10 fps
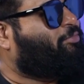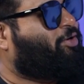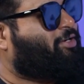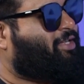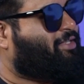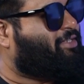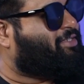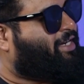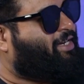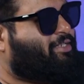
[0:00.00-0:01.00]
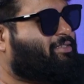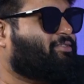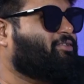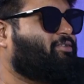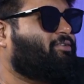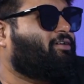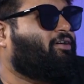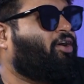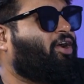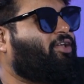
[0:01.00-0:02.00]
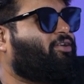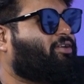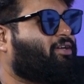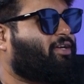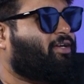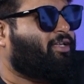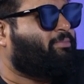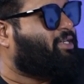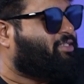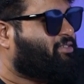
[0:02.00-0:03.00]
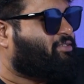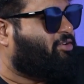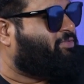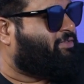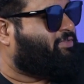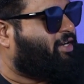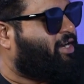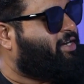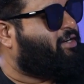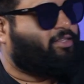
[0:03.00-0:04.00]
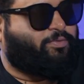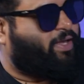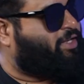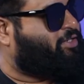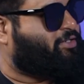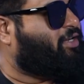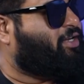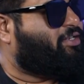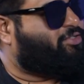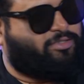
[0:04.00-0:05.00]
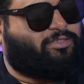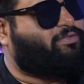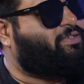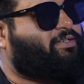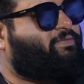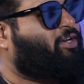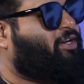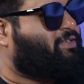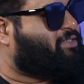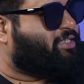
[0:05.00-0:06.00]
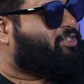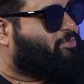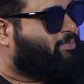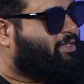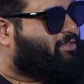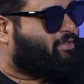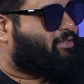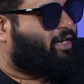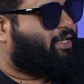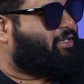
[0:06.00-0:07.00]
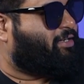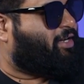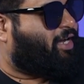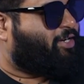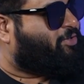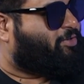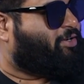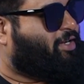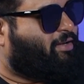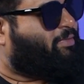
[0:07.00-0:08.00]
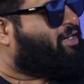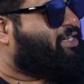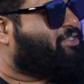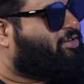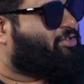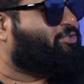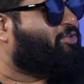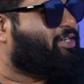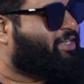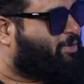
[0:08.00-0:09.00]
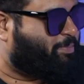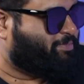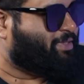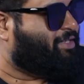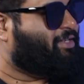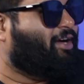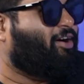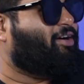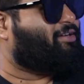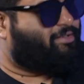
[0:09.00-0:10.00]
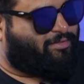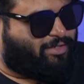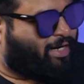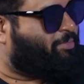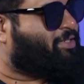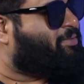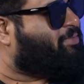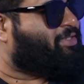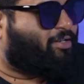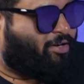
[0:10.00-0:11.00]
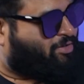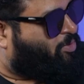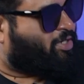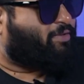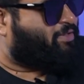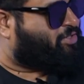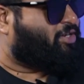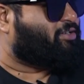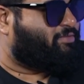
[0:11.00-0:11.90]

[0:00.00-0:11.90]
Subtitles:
More than this idea. So all your images of infrared, the way you sure. So we always think you big, sir. Like, I know melody song, you don't give up, or Ramachamacha or whatever song